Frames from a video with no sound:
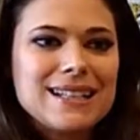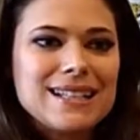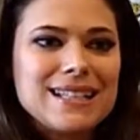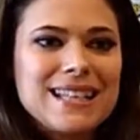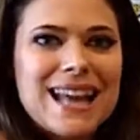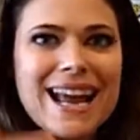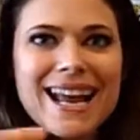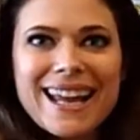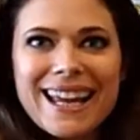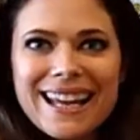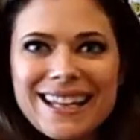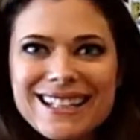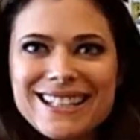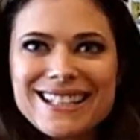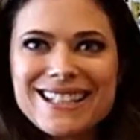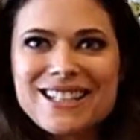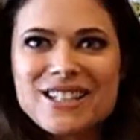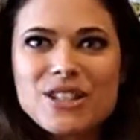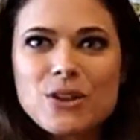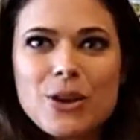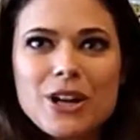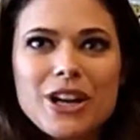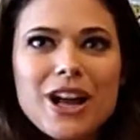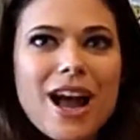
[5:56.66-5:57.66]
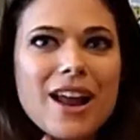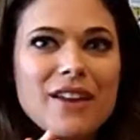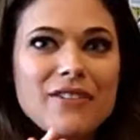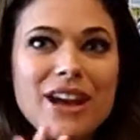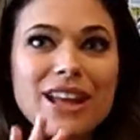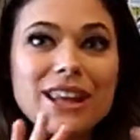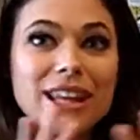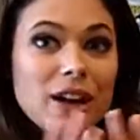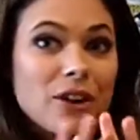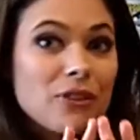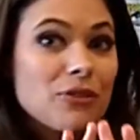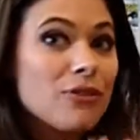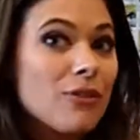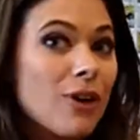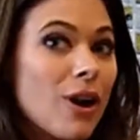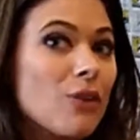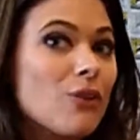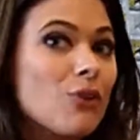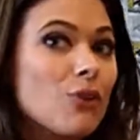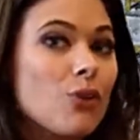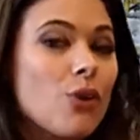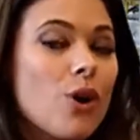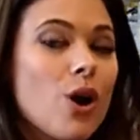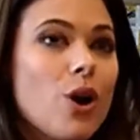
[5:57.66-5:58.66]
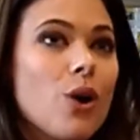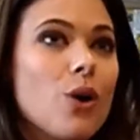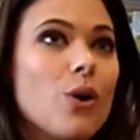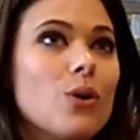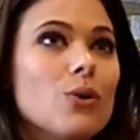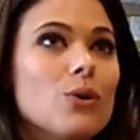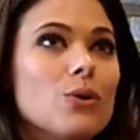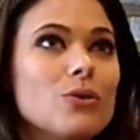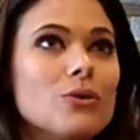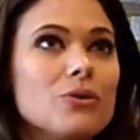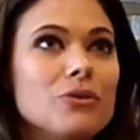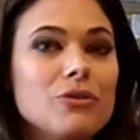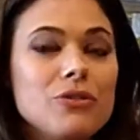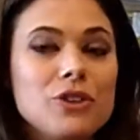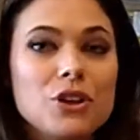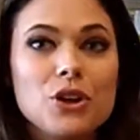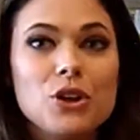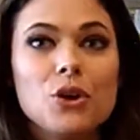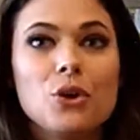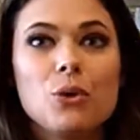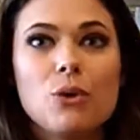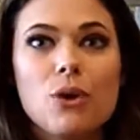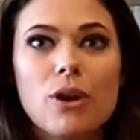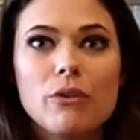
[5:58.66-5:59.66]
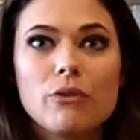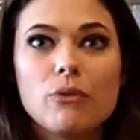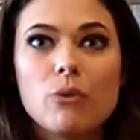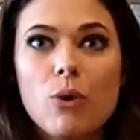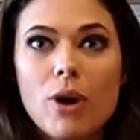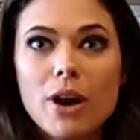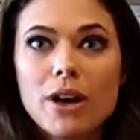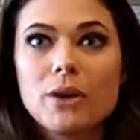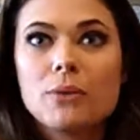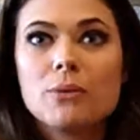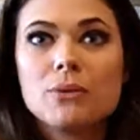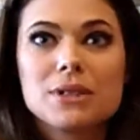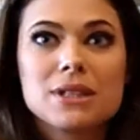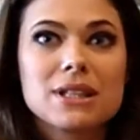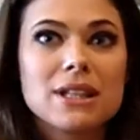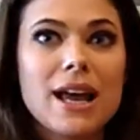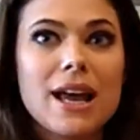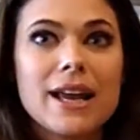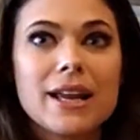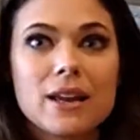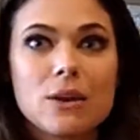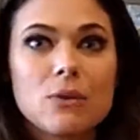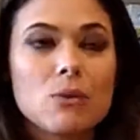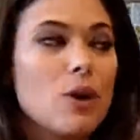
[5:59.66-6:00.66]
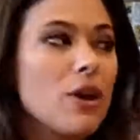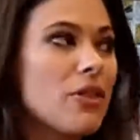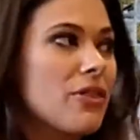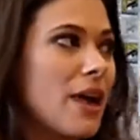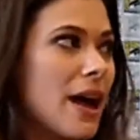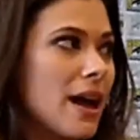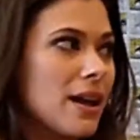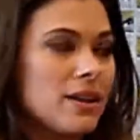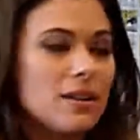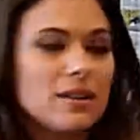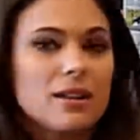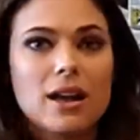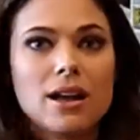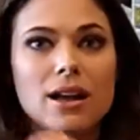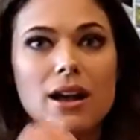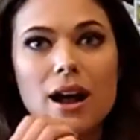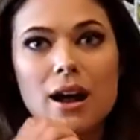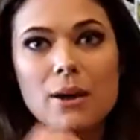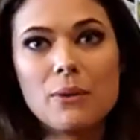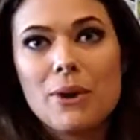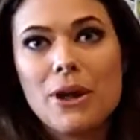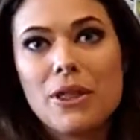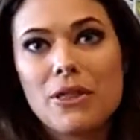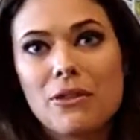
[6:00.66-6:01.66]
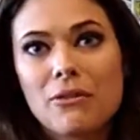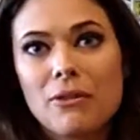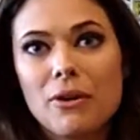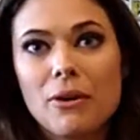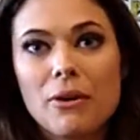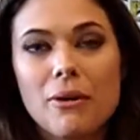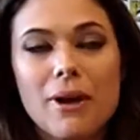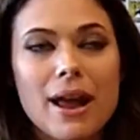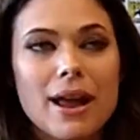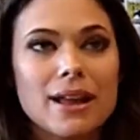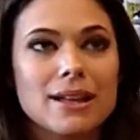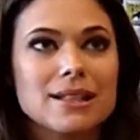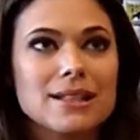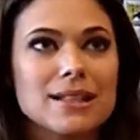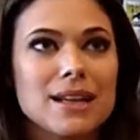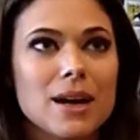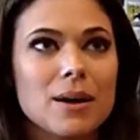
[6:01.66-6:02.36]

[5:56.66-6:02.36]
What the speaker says: second, so I kind of had like a front row view of what it was like and what that guy went through, and